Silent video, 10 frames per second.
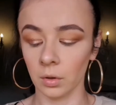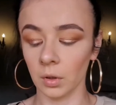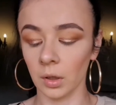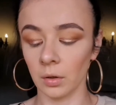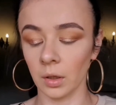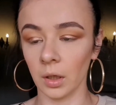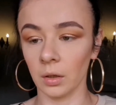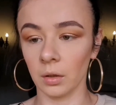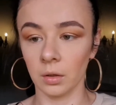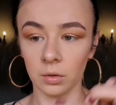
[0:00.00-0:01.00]
And then
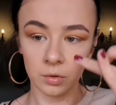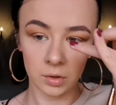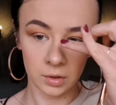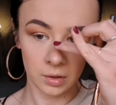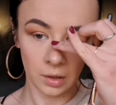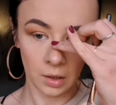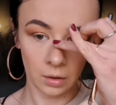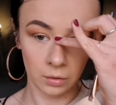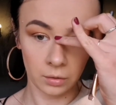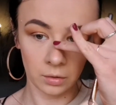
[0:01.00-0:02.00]
just
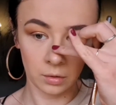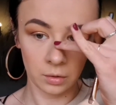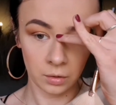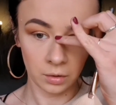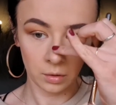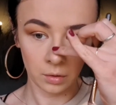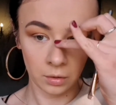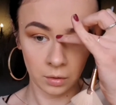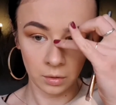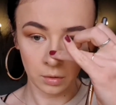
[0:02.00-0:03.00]
down
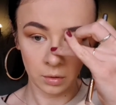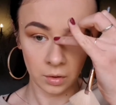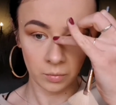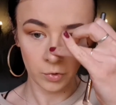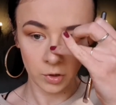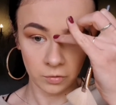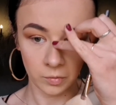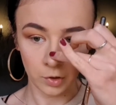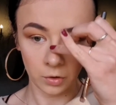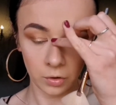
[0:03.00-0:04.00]
the bridge of my
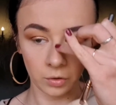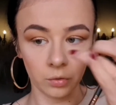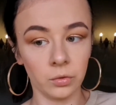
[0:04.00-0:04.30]
nose.